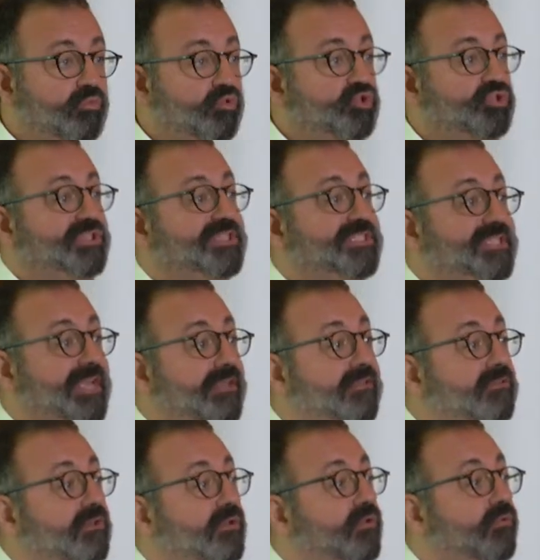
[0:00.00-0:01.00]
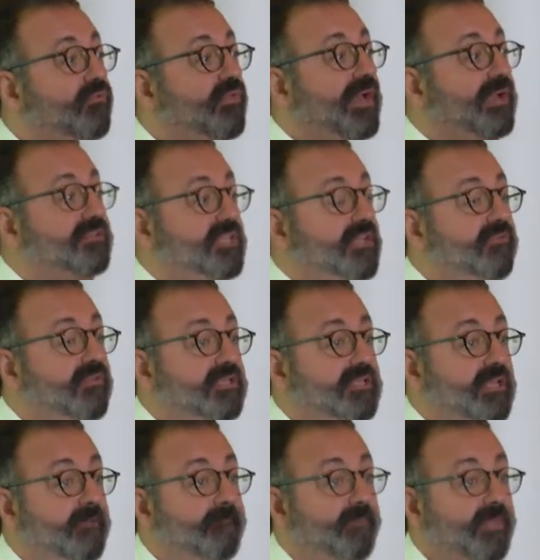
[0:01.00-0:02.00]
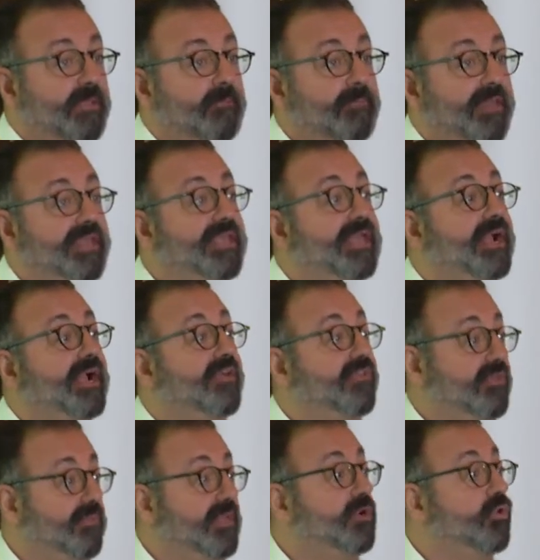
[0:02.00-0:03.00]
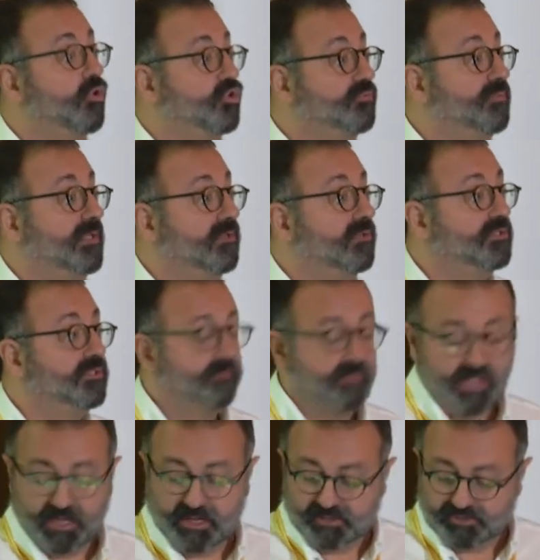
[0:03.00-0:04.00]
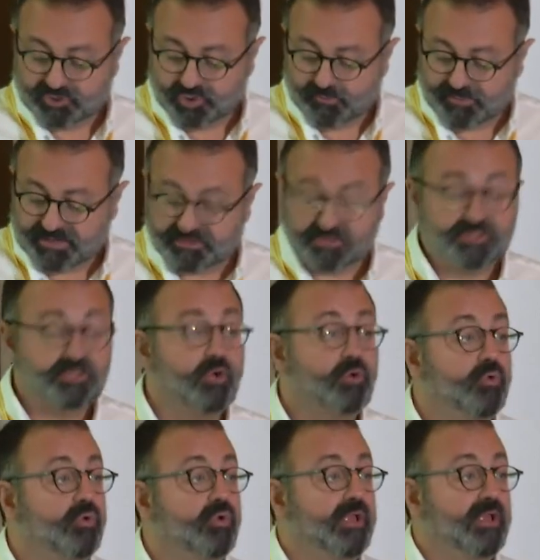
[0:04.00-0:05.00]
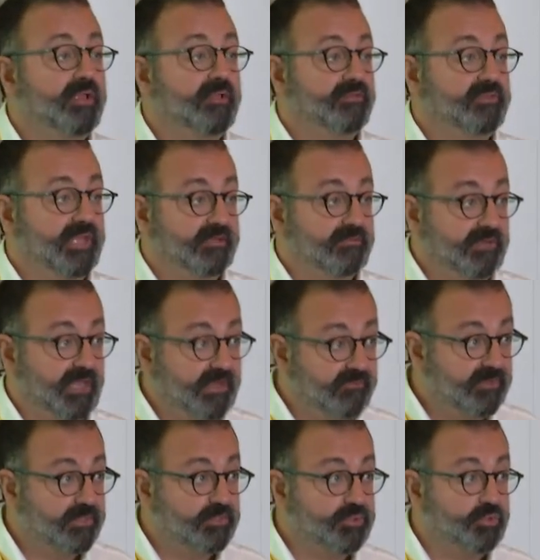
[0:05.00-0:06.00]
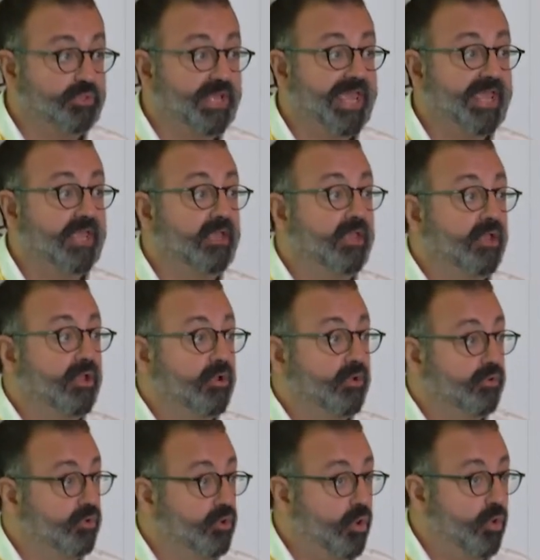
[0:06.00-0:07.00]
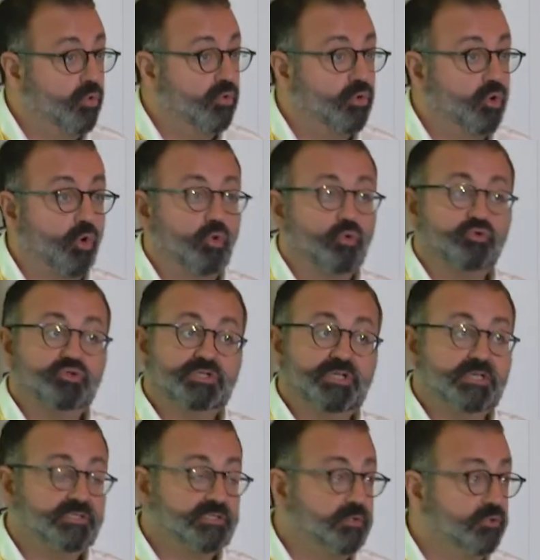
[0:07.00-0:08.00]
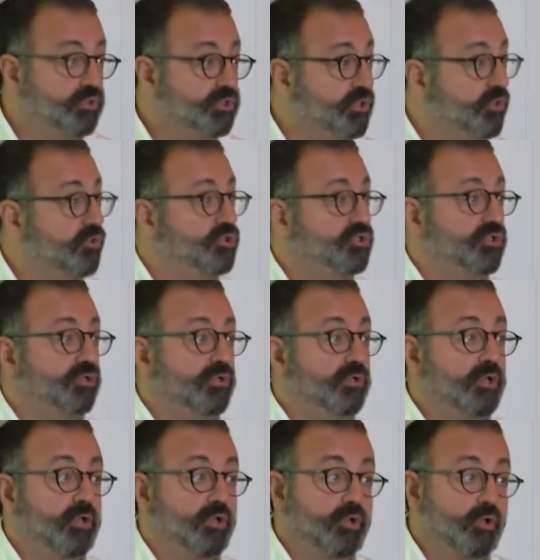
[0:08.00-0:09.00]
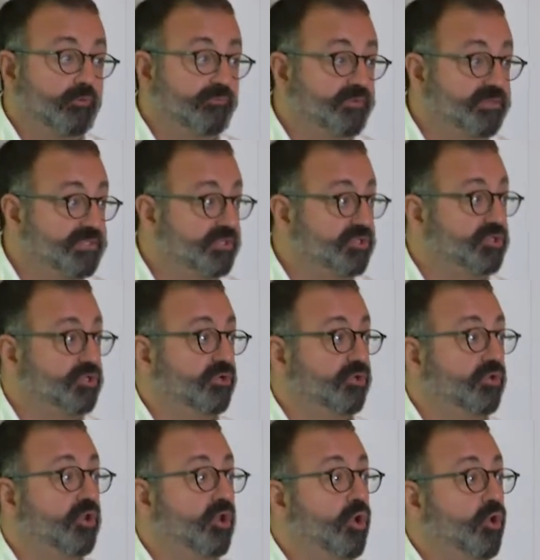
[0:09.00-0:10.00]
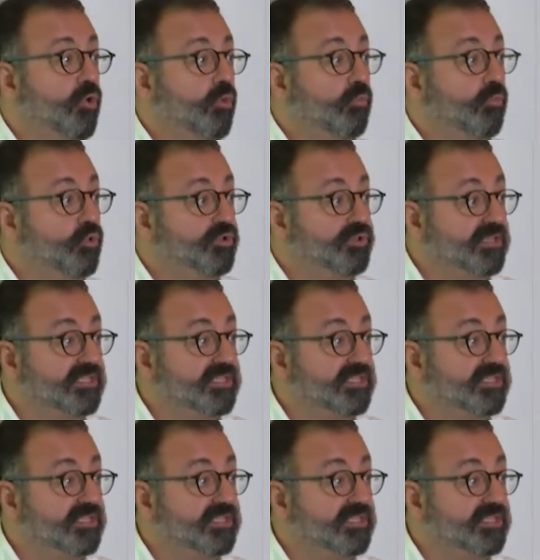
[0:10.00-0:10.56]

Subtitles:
was the center of the activity in many academic hospitals. So much so that even today, no oncologist, no surgeon, no physician would